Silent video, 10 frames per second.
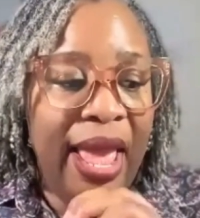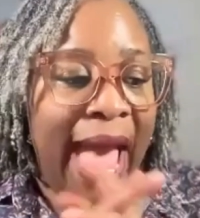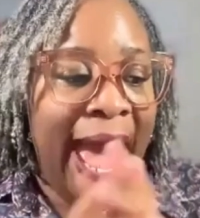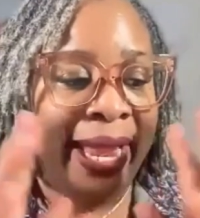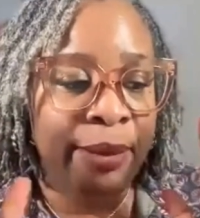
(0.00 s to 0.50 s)

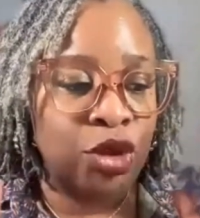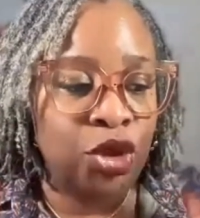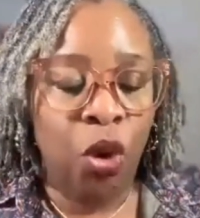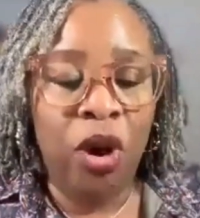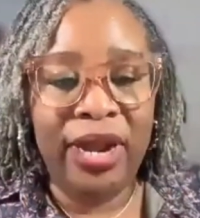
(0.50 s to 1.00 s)
I am
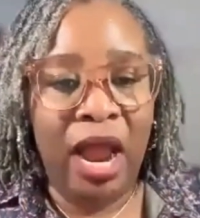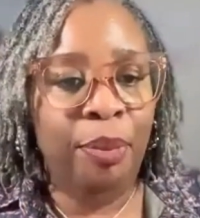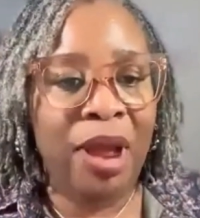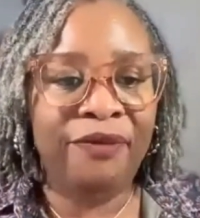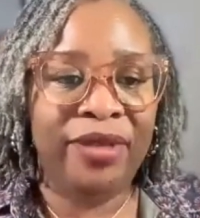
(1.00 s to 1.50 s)
your
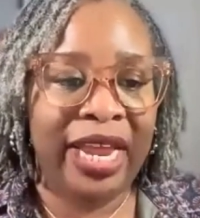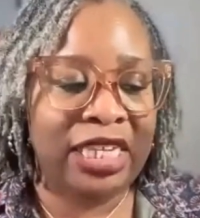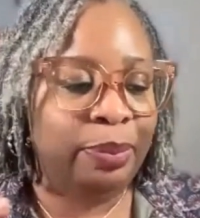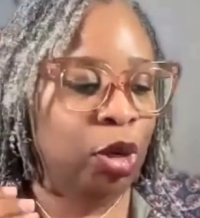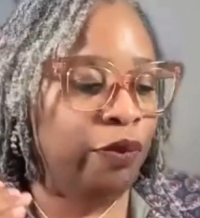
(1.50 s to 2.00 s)
nonprofit
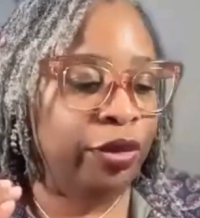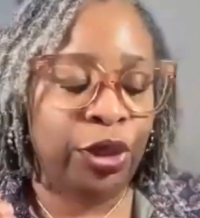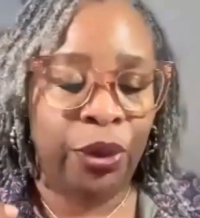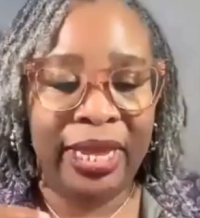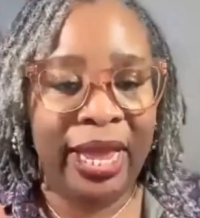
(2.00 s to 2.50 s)
expert over
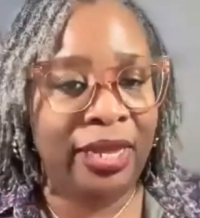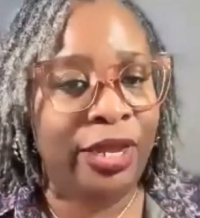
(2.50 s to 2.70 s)
38